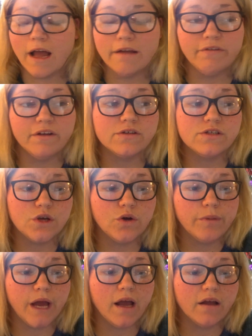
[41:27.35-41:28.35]
I feel so
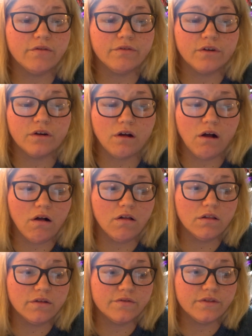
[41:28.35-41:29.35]
bad for
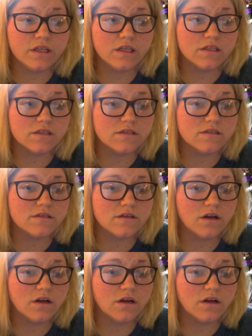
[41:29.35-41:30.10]
all of these,